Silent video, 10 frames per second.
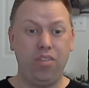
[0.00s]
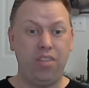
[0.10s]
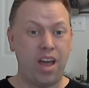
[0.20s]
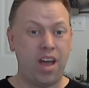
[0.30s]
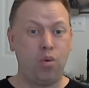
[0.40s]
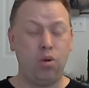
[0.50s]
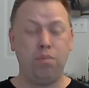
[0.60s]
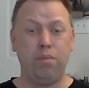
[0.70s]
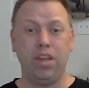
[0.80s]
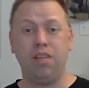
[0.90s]
that
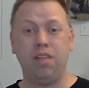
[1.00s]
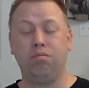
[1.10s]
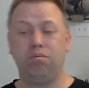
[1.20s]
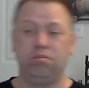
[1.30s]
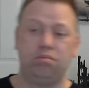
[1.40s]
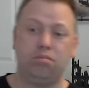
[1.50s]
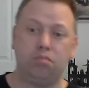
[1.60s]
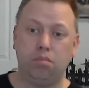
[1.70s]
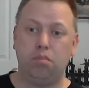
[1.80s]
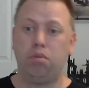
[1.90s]
would be
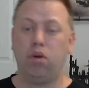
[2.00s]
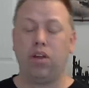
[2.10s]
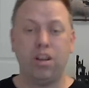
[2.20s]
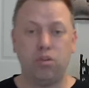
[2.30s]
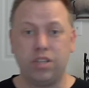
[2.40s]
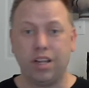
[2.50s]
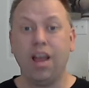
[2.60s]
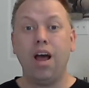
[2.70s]
pretty interesting.